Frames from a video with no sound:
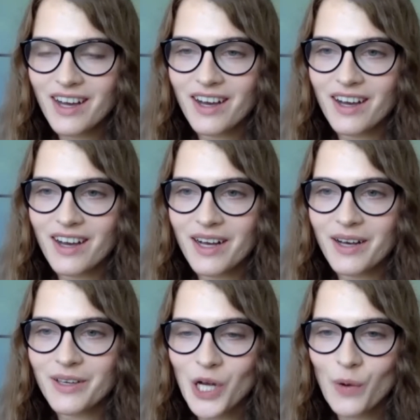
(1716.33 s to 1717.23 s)

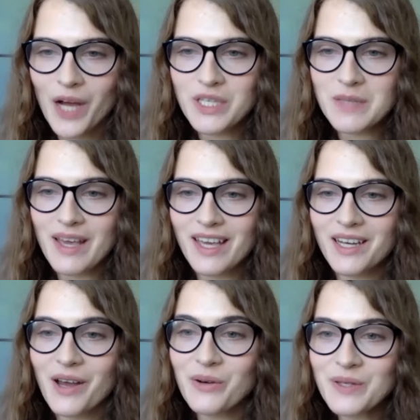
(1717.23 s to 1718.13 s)
I was
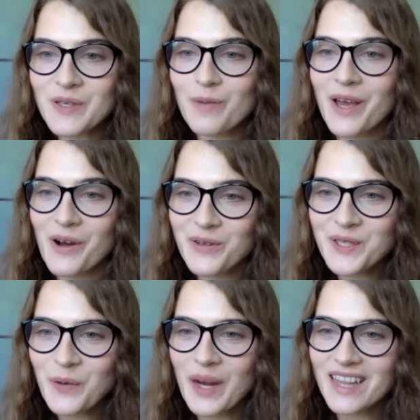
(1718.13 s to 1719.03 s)
making notes on my own
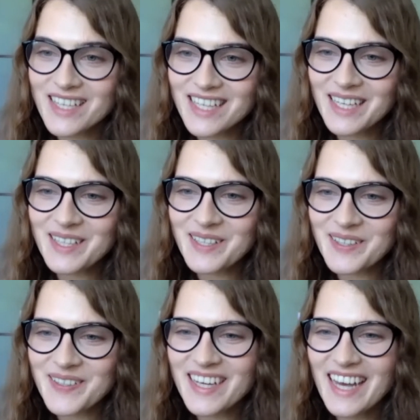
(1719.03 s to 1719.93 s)
while listening to
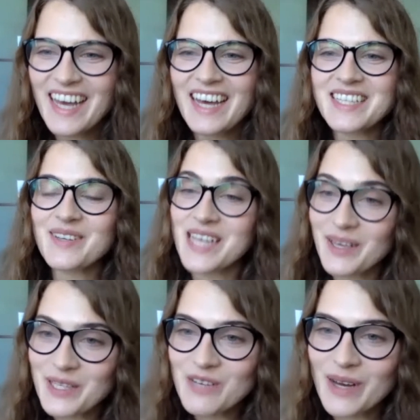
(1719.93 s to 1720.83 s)
you. So
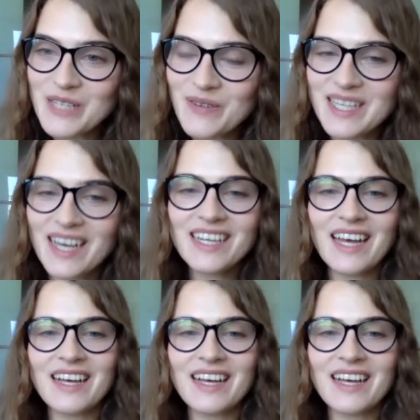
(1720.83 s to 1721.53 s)
thank you so much for that.